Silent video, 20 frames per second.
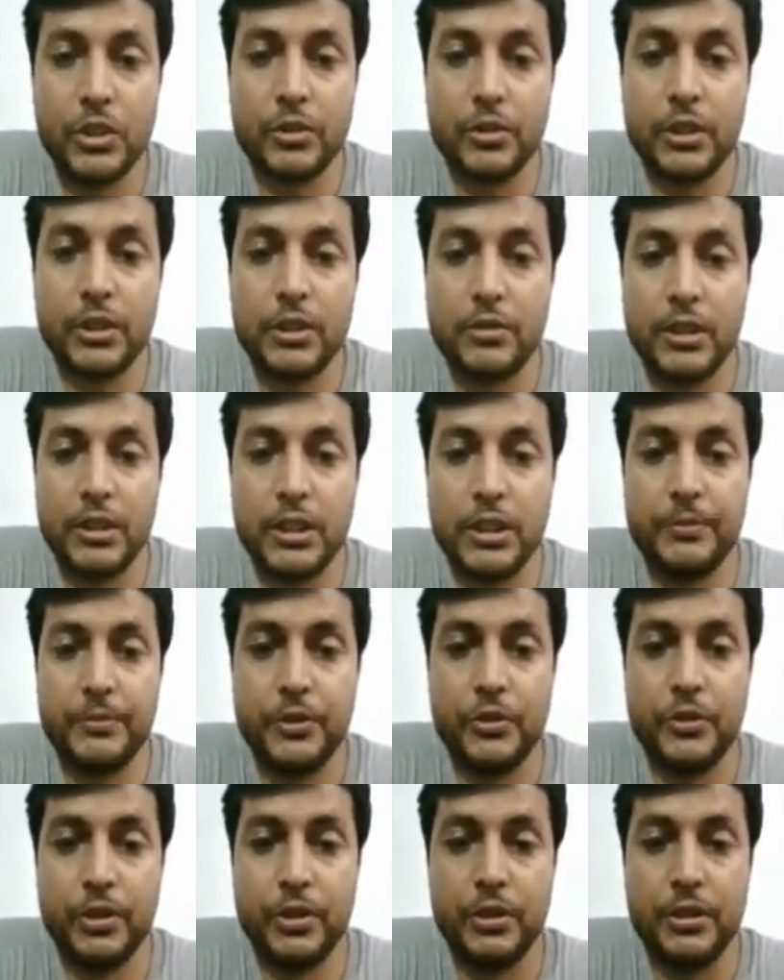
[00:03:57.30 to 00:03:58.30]
Okay, so let me
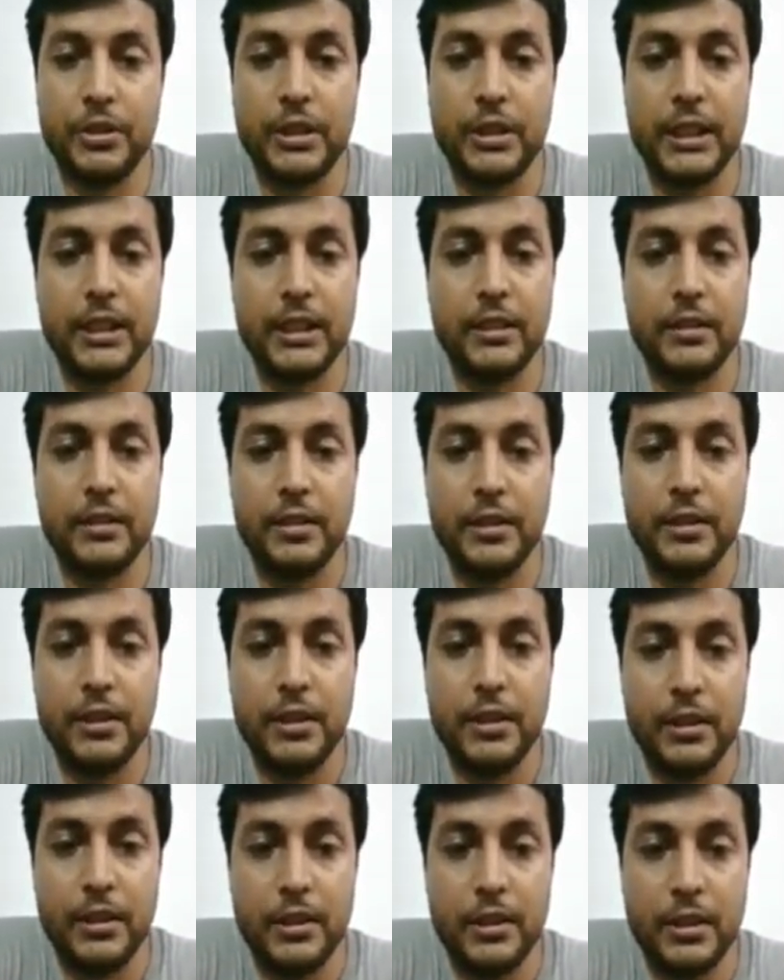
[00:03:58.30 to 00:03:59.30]
draw here, and
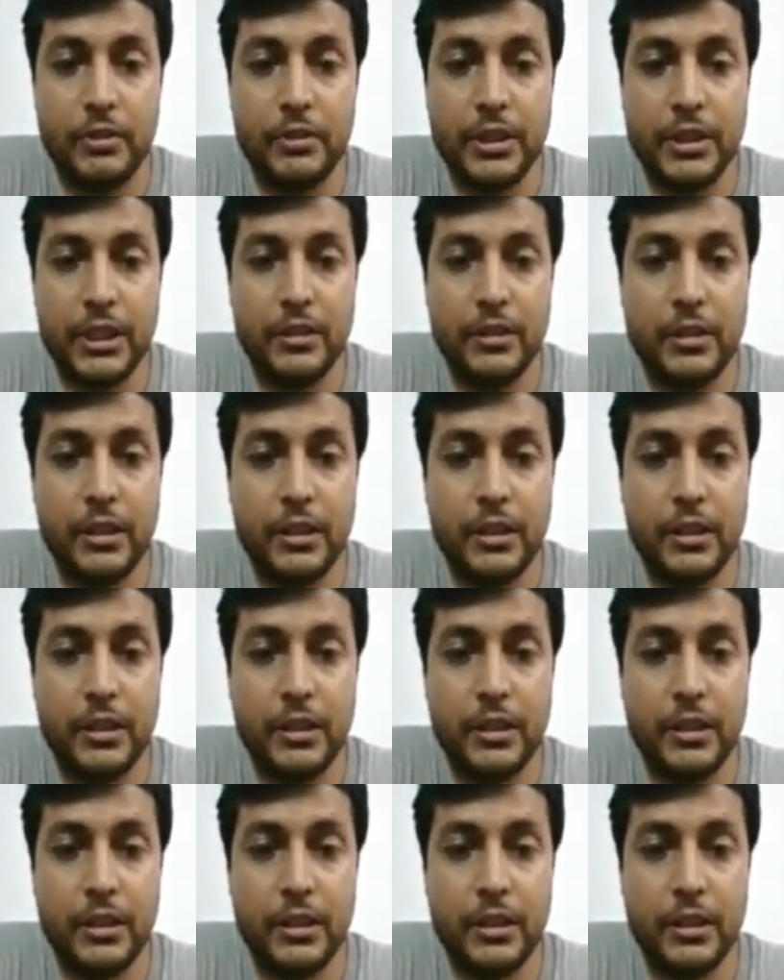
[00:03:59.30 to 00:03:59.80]
now again